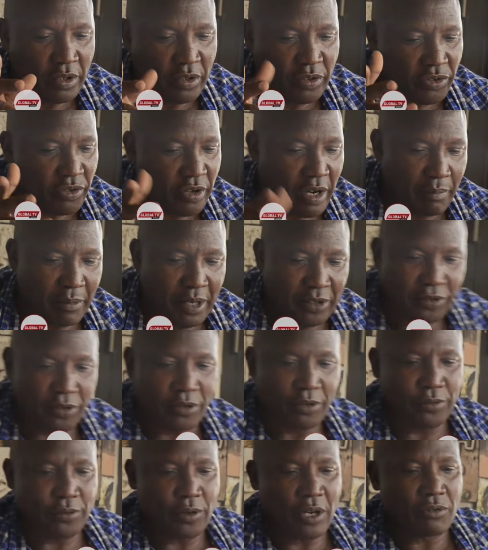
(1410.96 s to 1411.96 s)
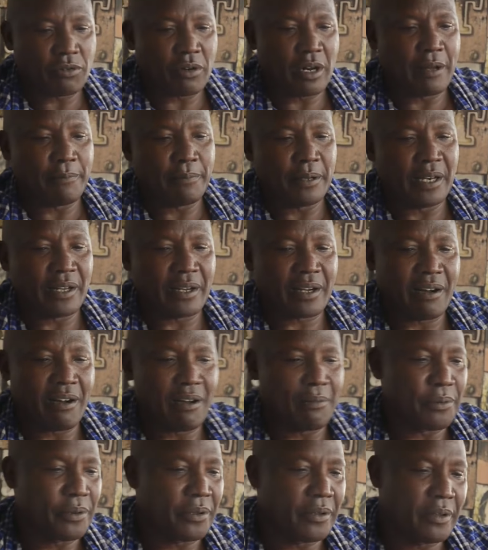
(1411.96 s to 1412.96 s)
Sio masurufu watu wanapeleka
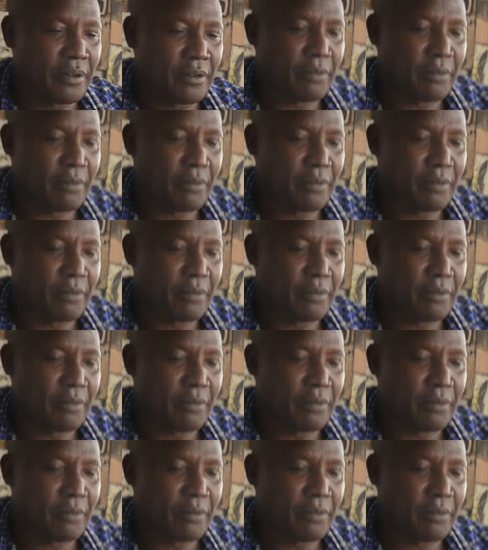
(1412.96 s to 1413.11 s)
wapi?